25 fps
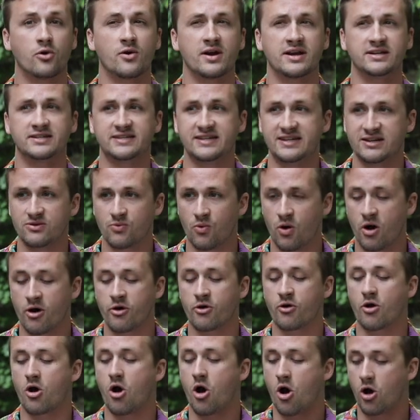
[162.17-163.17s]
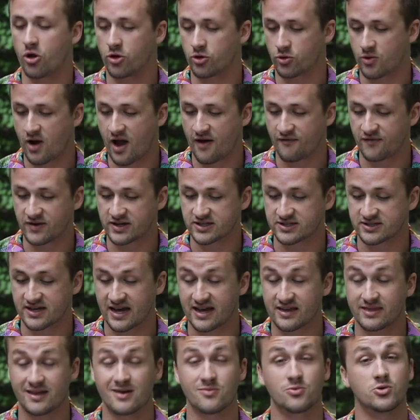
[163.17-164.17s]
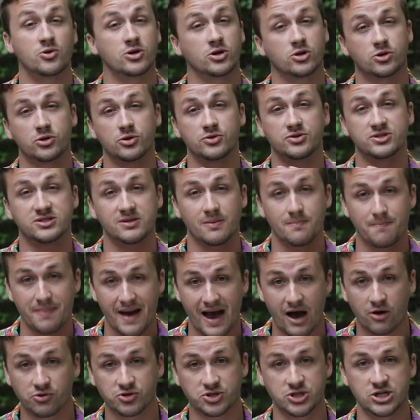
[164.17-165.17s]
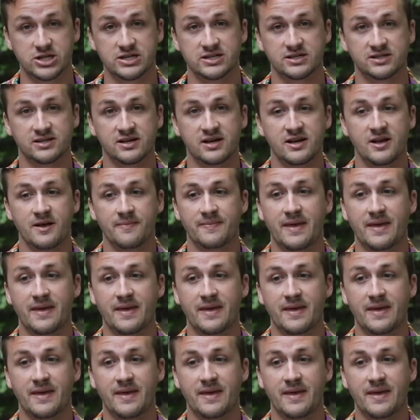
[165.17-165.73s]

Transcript: or a T1 or a holographic sight. They will include some pouches.